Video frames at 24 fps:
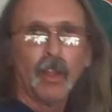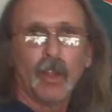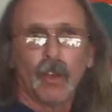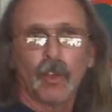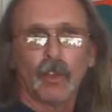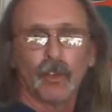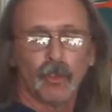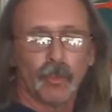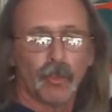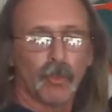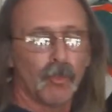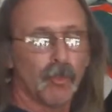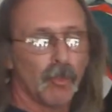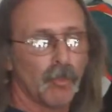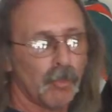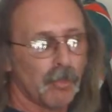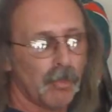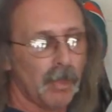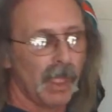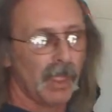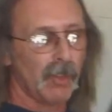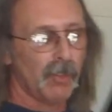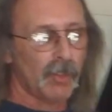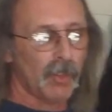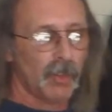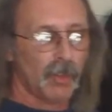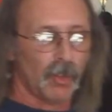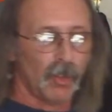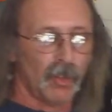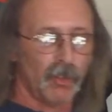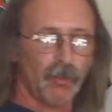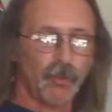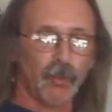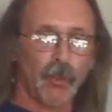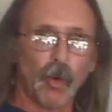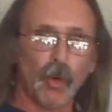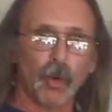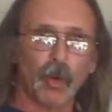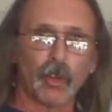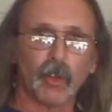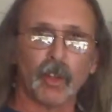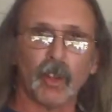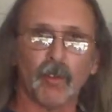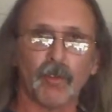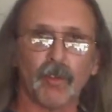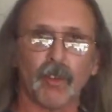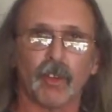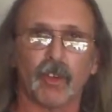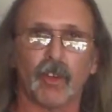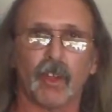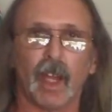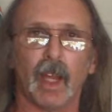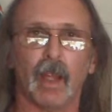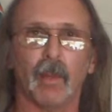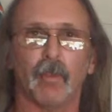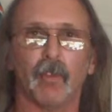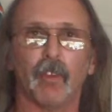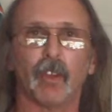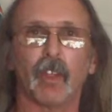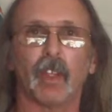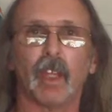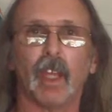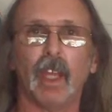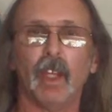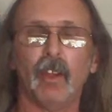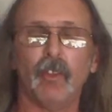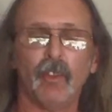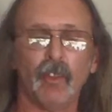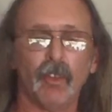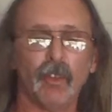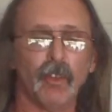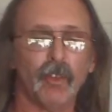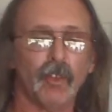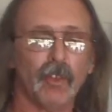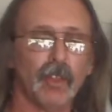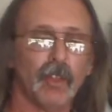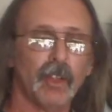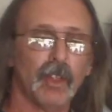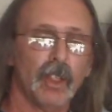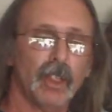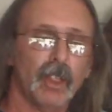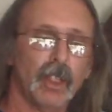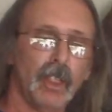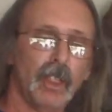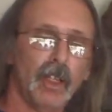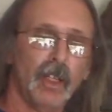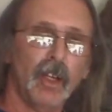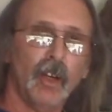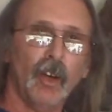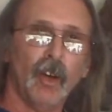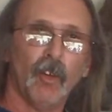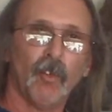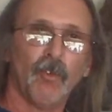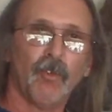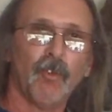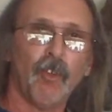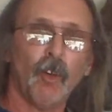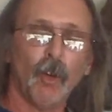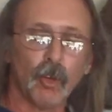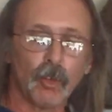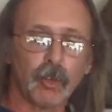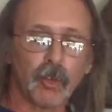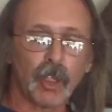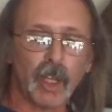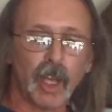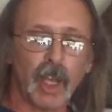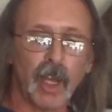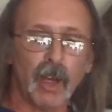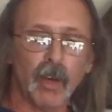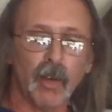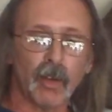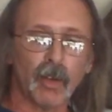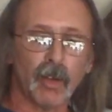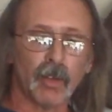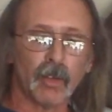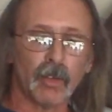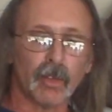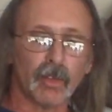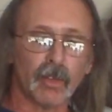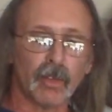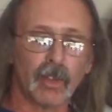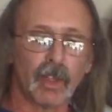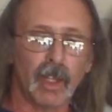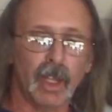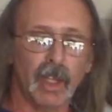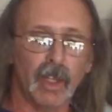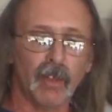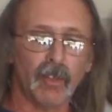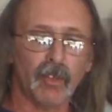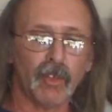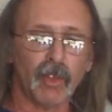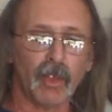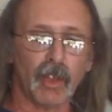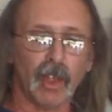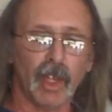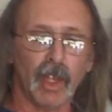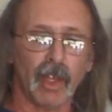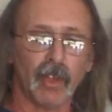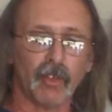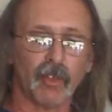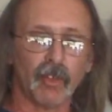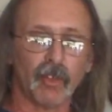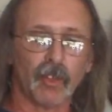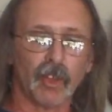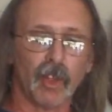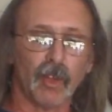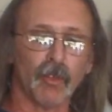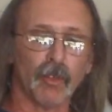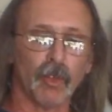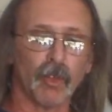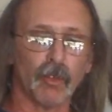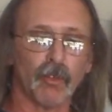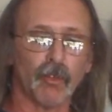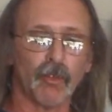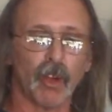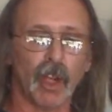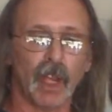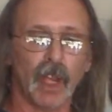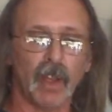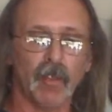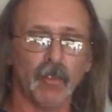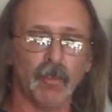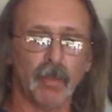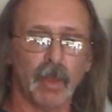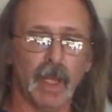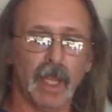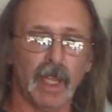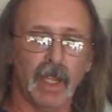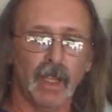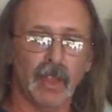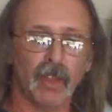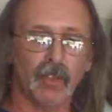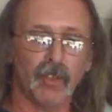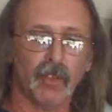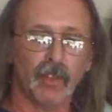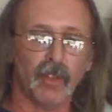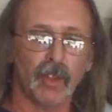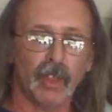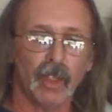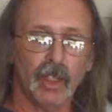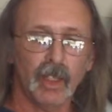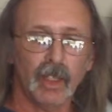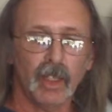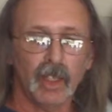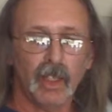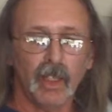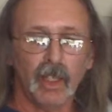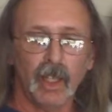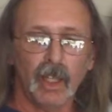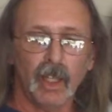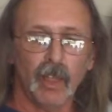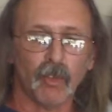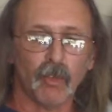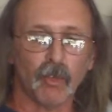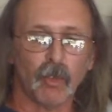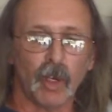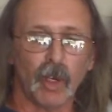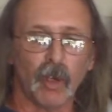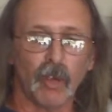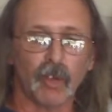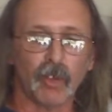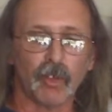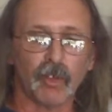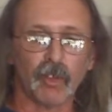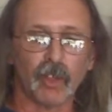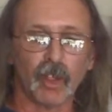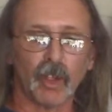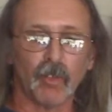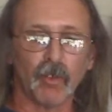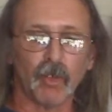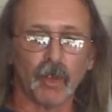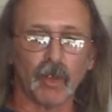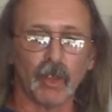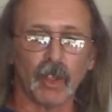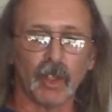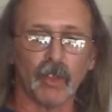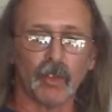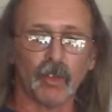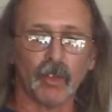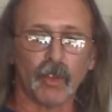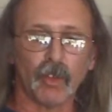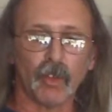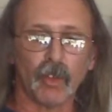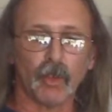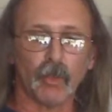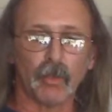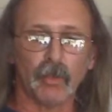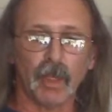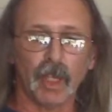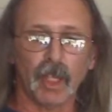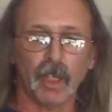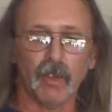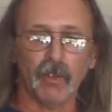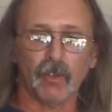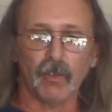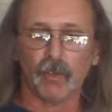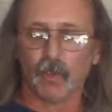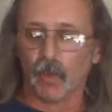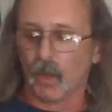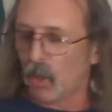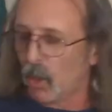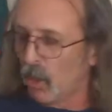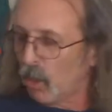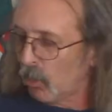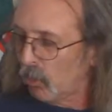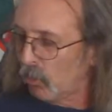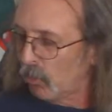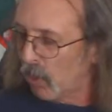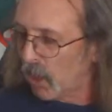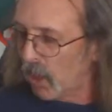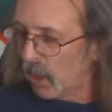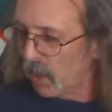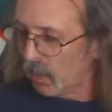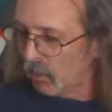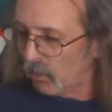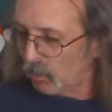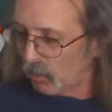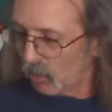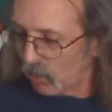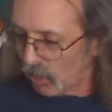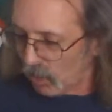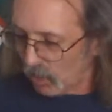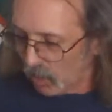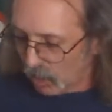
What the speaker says: There's basically 4 different types of cases. A full tower case has several drive bays as well as several internal bays for hard drives.